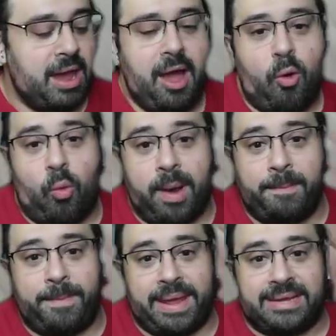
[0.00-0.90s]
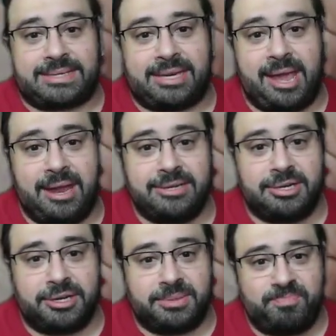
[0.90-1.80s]
One Piece
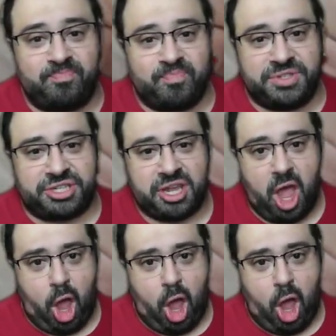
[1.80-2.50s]
Kingdoms